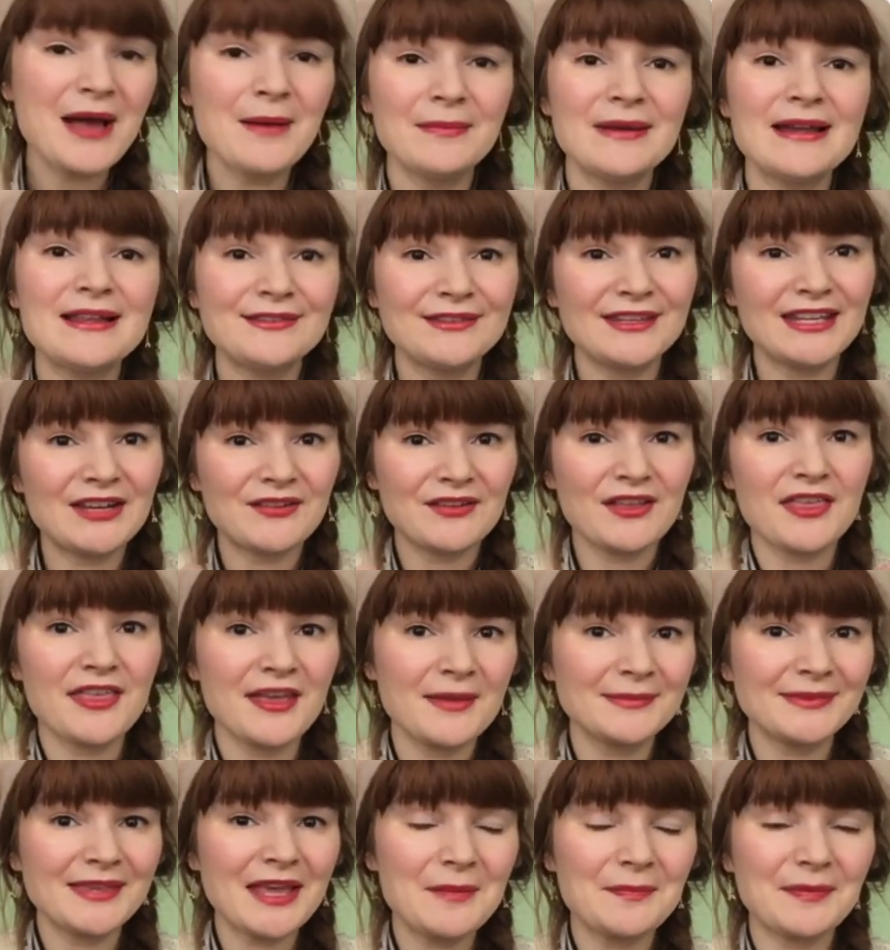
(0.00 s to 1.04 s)
Please do give it a
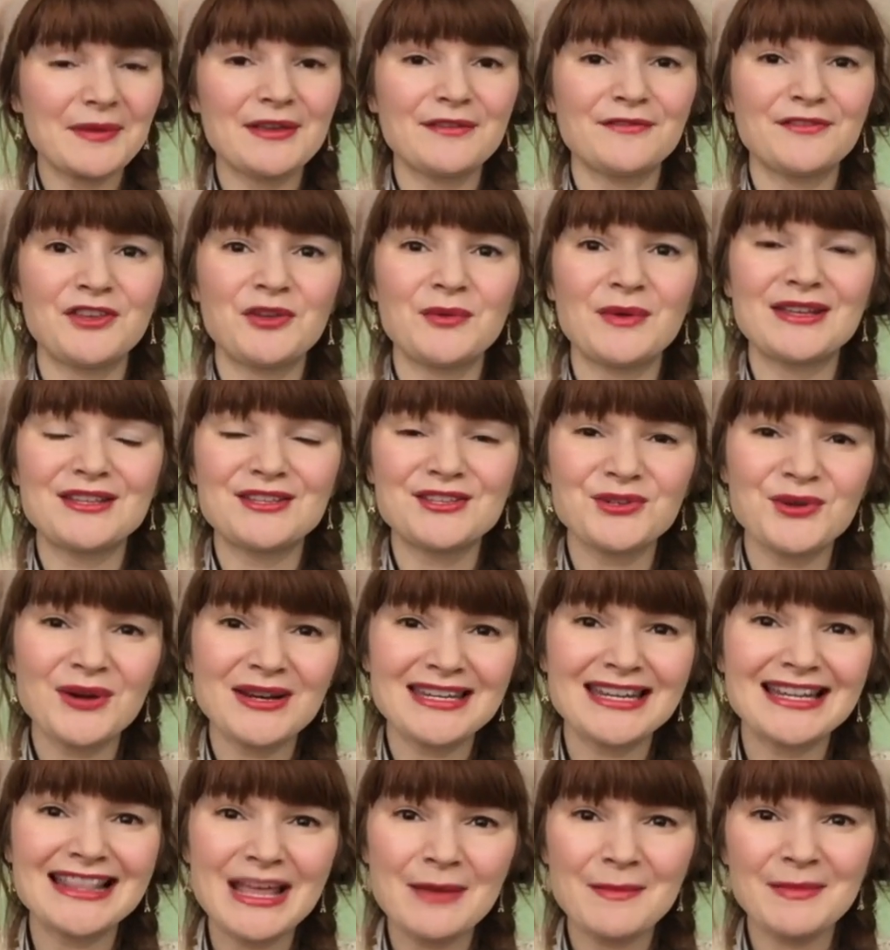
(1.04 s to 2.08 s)
thumbs up if you
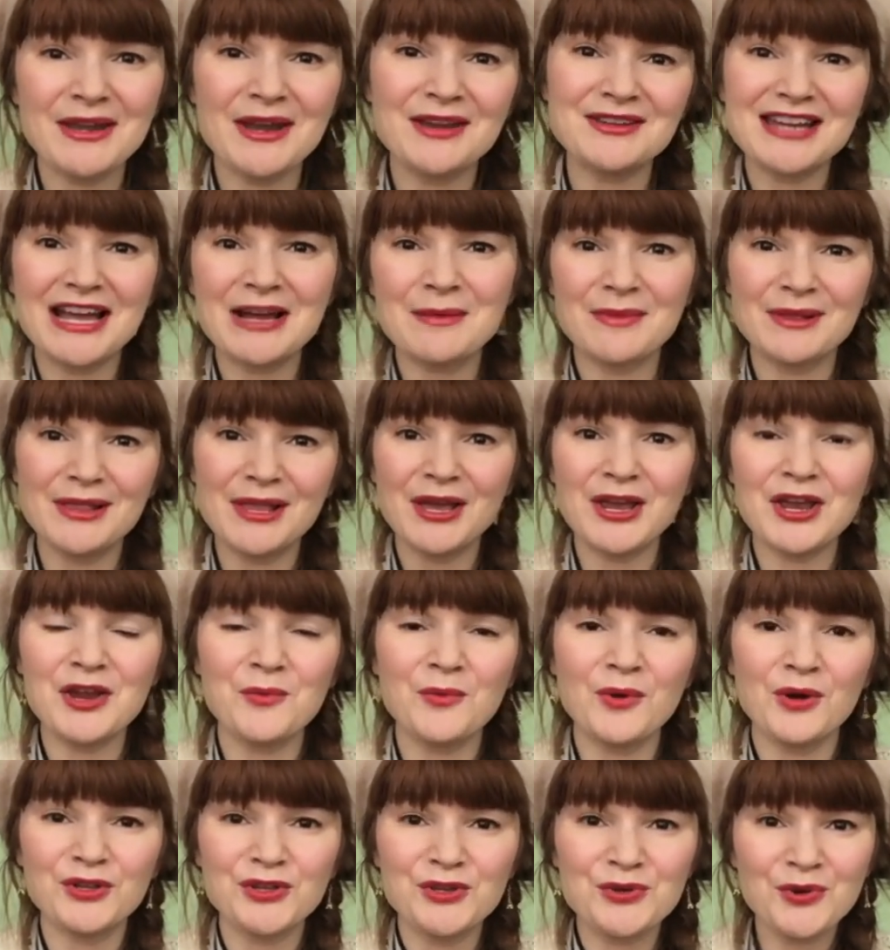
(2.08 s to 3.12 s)
enjoyed it. Let me know down below
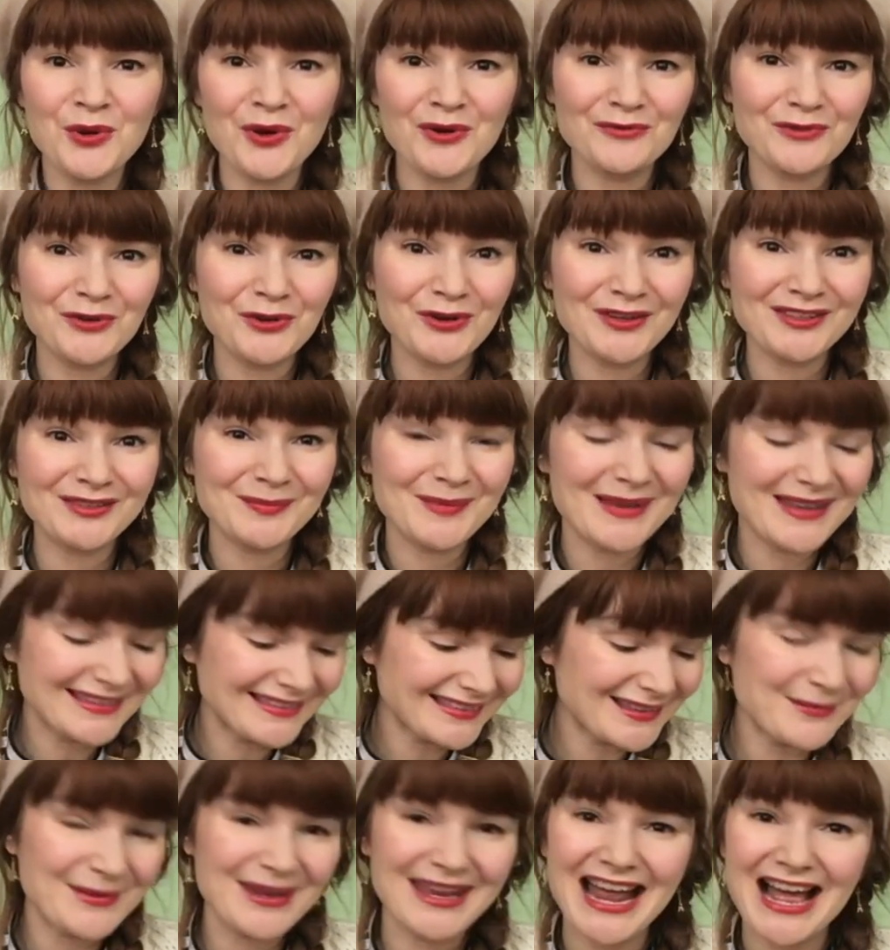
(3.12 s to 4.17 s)
what you got for
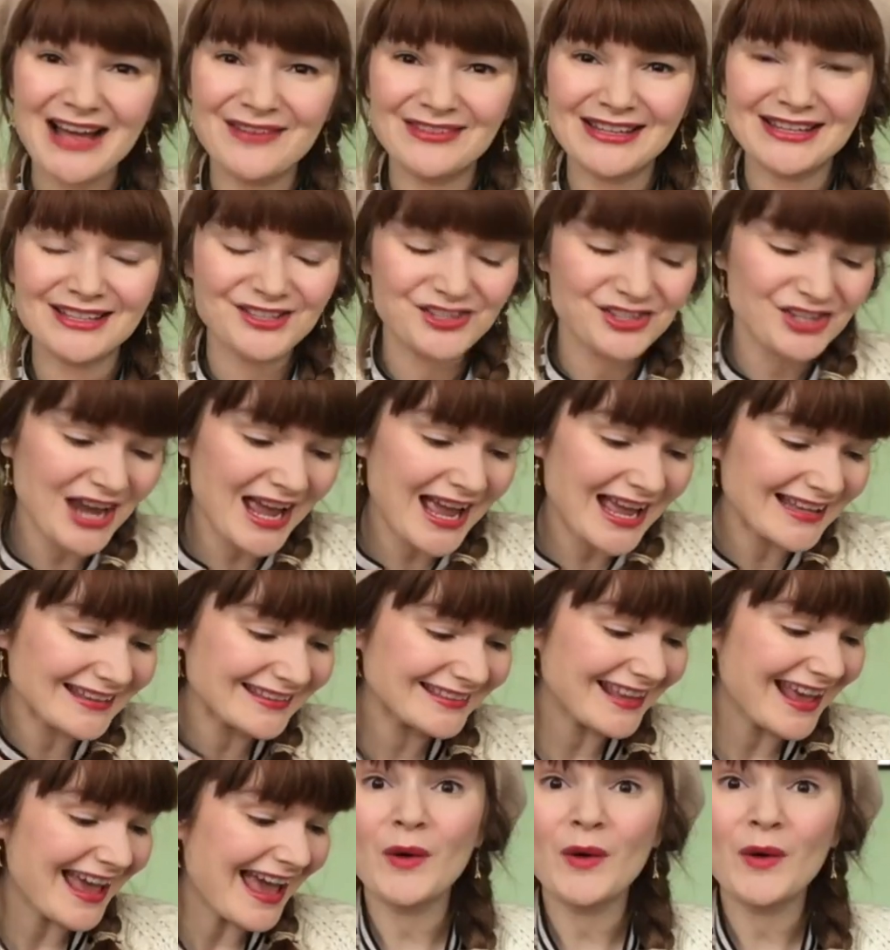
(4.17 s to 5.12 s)
Christmas and we can have a little chat.